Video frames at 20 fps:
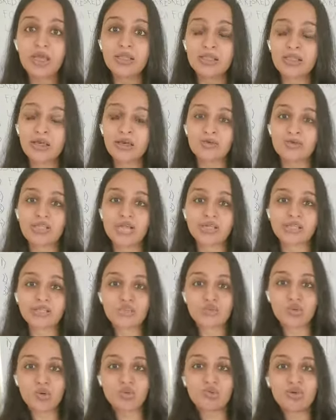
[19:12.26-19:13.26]
that
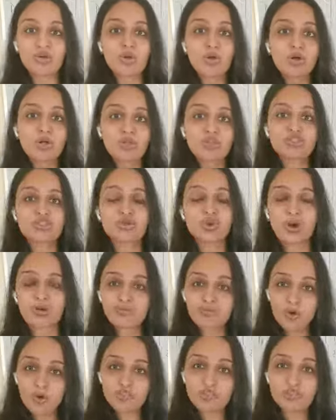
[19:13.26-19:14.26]
is what we call it. So,
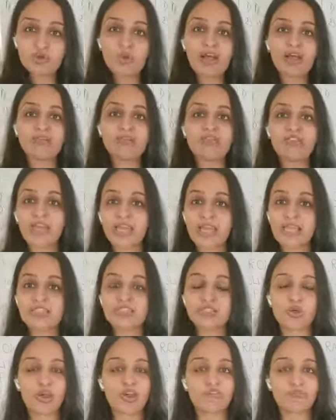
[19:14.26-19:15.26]
of course, you have
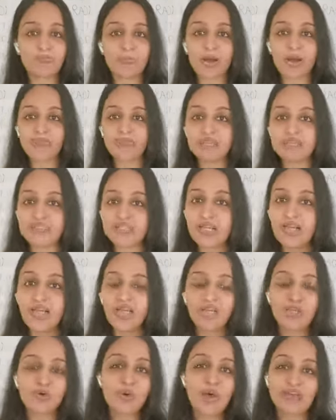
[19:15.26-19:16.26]
flakes, you have puffs,
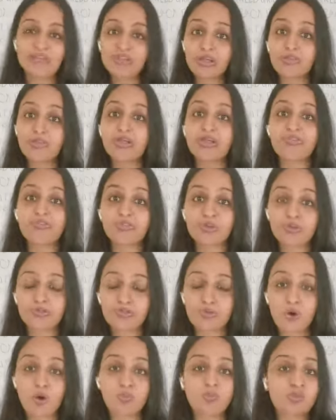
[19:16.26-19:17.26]
you have them in different
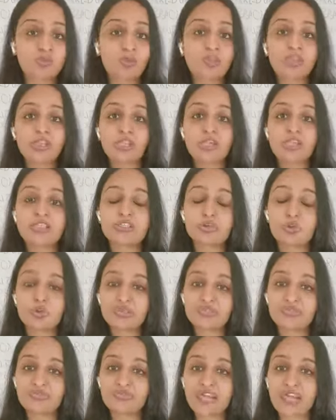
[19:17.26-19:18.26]
forms. So, in
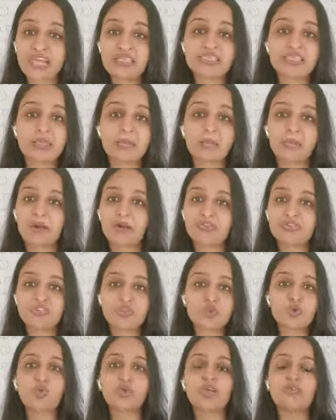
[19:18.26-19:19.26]
those flakes and puffs,
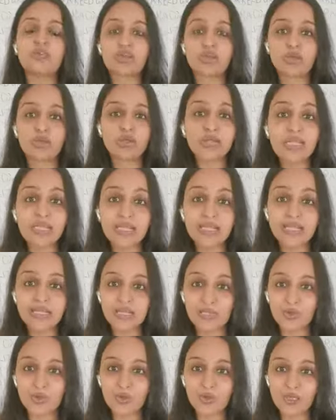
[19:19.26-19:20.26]
you don't even need
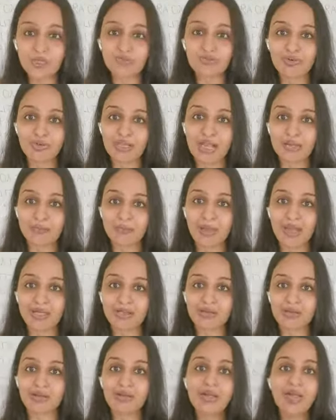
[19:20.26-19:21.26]
any cooking for that
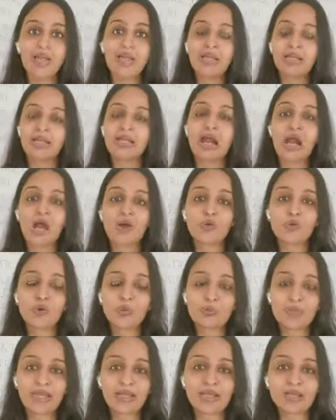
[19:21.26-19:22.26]
matter. Like how you
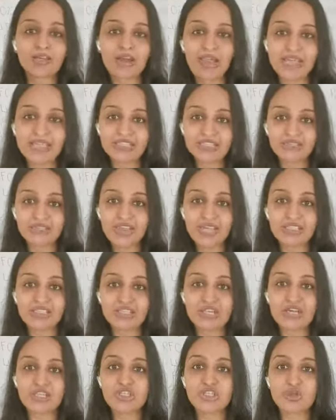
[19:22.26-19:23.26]
make a rice flakes
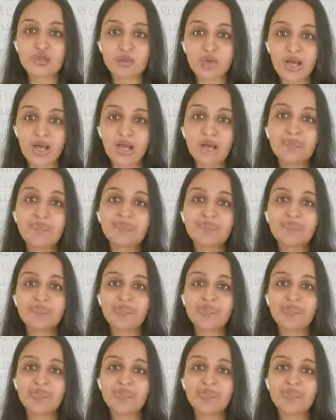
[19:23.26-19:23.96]
ka chuda,